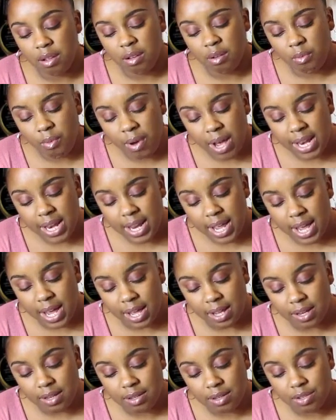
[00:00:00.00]
Why
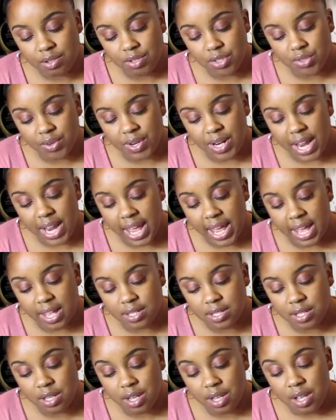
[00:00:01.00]
not? Jordan
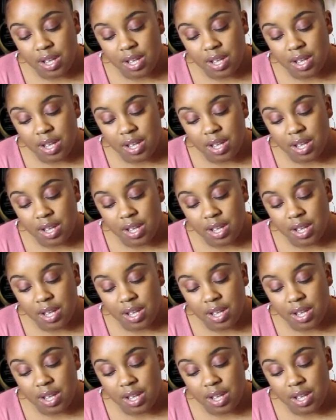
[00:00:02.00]
asked.